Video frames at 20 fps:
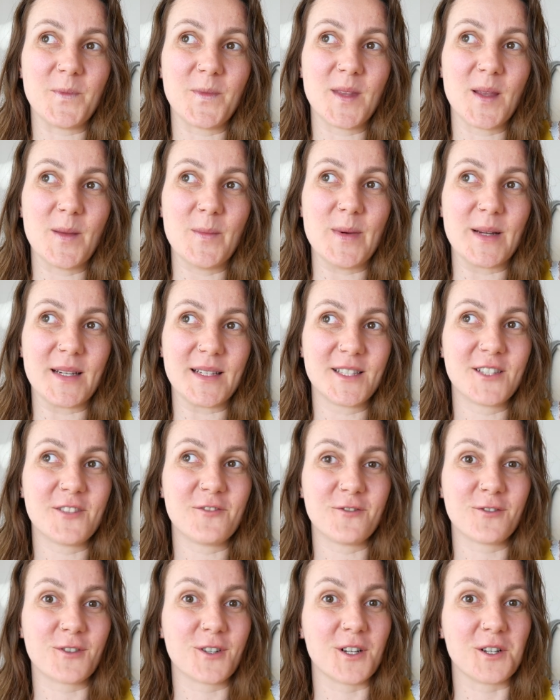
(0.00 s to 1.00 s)
but it's
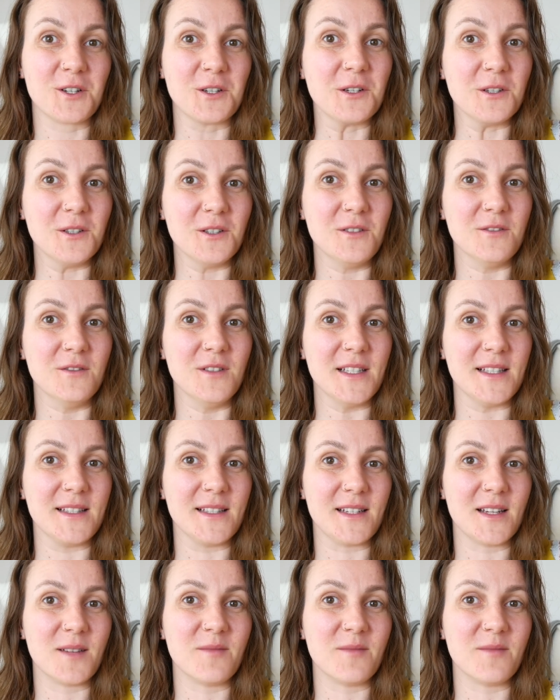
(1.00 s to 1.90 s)
for a good reason.